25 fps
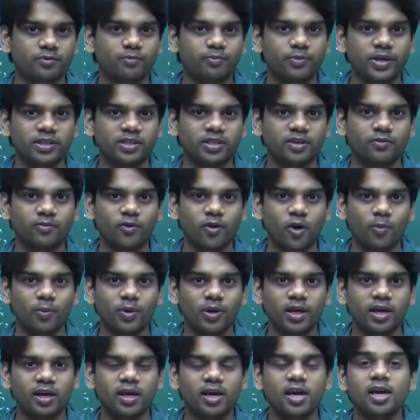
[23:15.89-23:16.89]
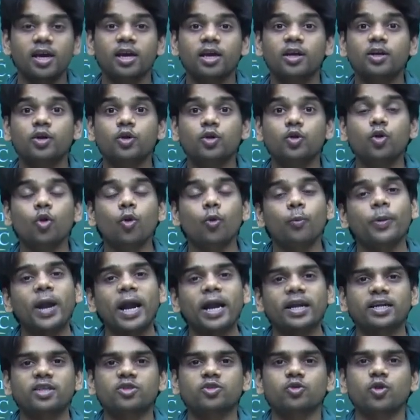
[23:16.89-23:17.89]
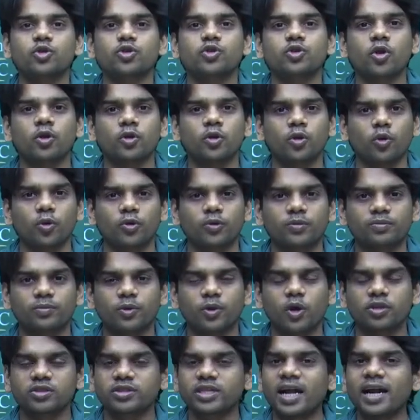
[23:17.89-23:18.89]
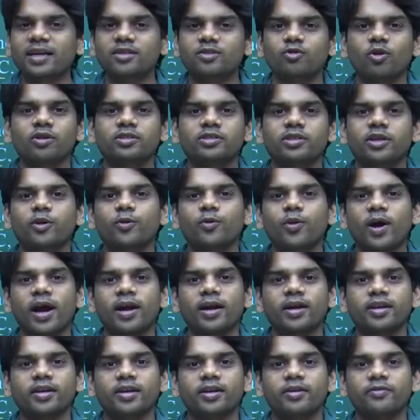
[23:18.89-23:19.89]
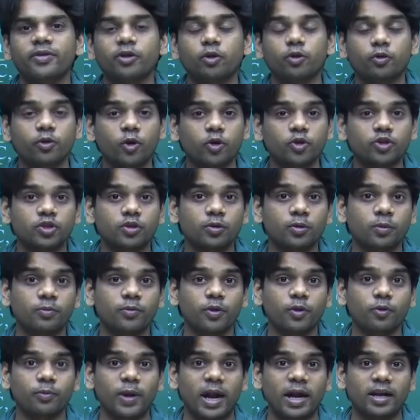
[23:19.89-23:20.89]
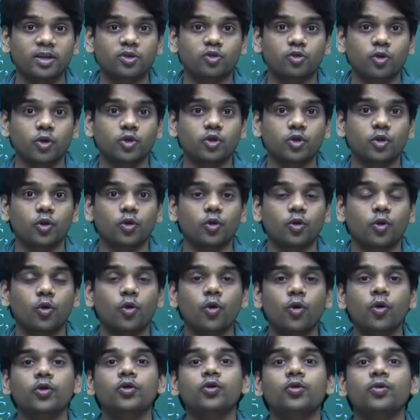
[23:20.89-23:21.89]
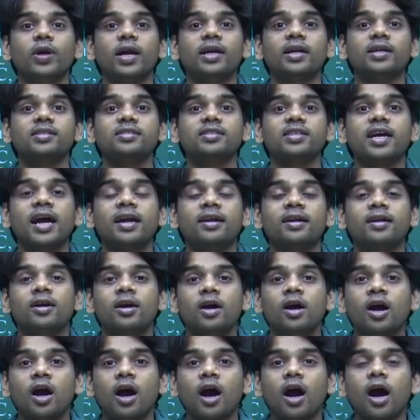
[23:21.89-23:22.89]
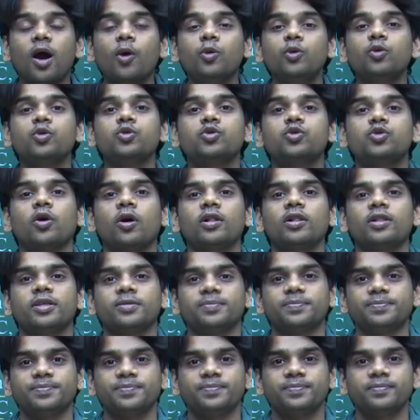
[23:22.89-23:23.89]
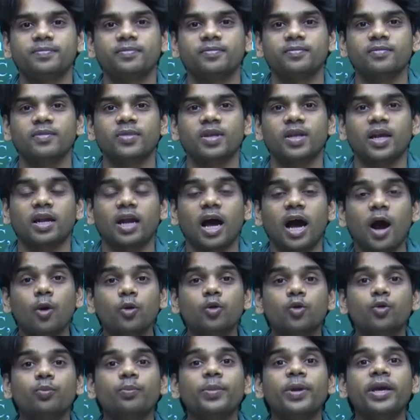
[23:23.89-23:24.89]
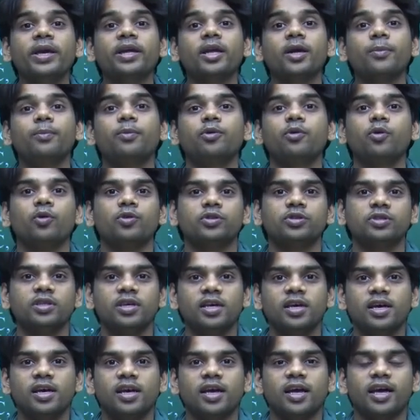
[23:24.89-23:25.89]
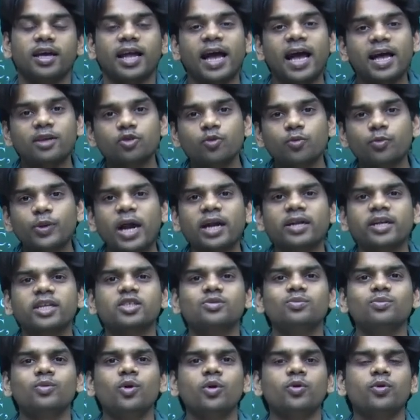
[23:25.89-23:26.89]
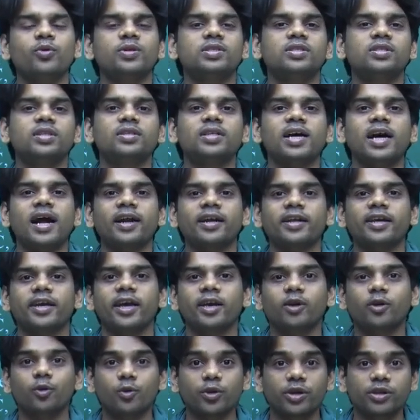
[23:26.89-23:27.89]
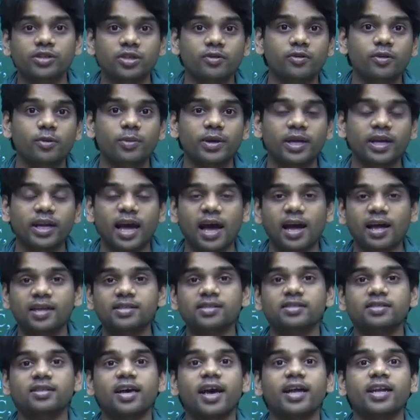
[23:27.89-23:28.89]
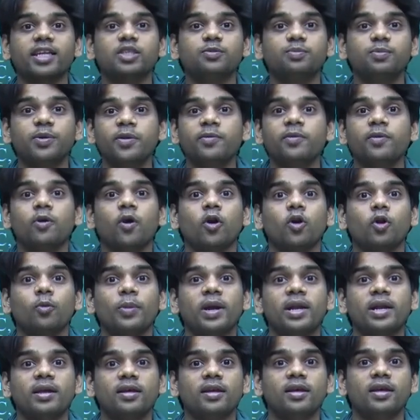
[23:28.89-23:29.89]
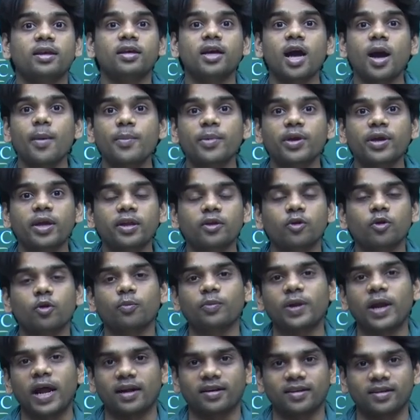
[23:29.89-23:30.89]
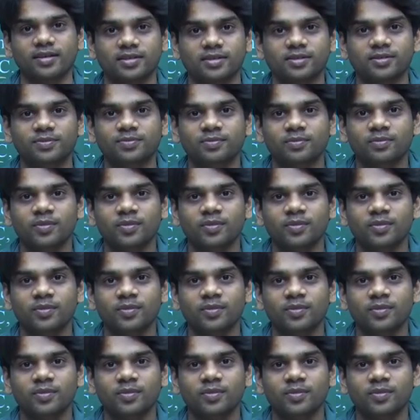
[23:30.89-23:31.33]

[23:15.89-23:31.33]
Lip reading: basic formulae, do practice question on your own because that is what is required. When you practice question on your own, you will understand how to solve them and how to make an approach. And as you practice more, you will see that accuracy will be enhanced and speed will automatically come in your practice.